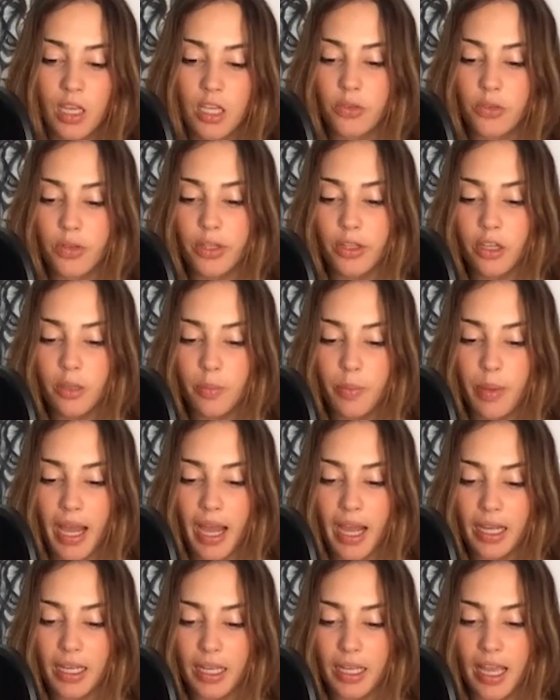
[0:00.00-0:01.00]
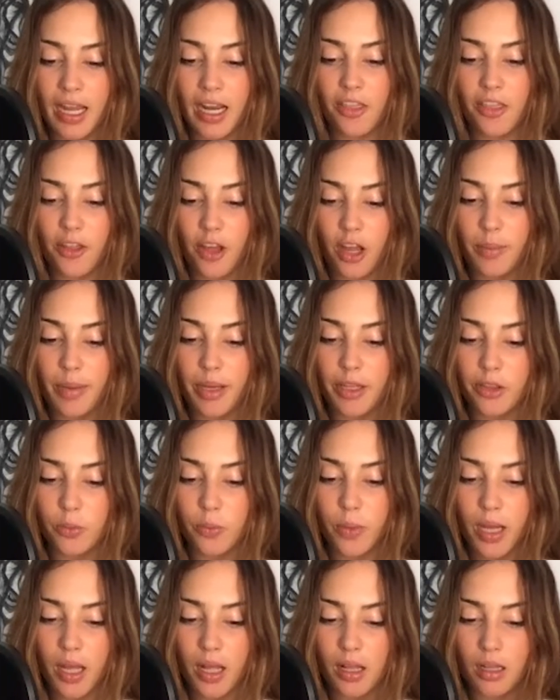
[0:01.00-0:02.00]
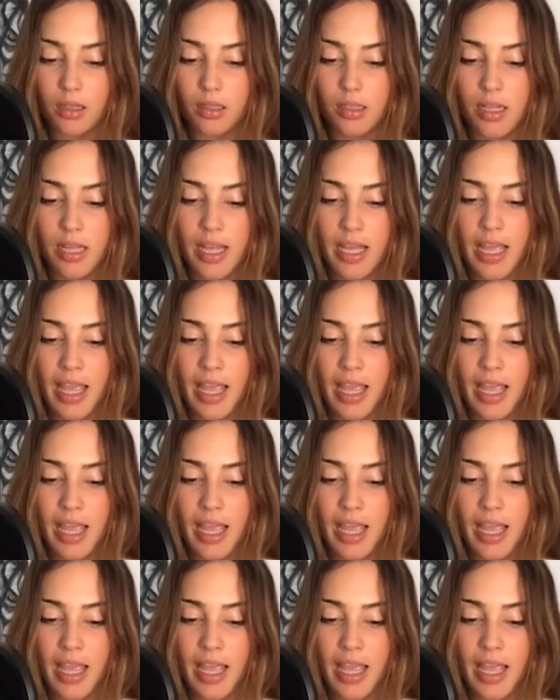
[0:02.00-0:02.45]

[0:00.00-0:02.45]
So I look back and I thought about the well.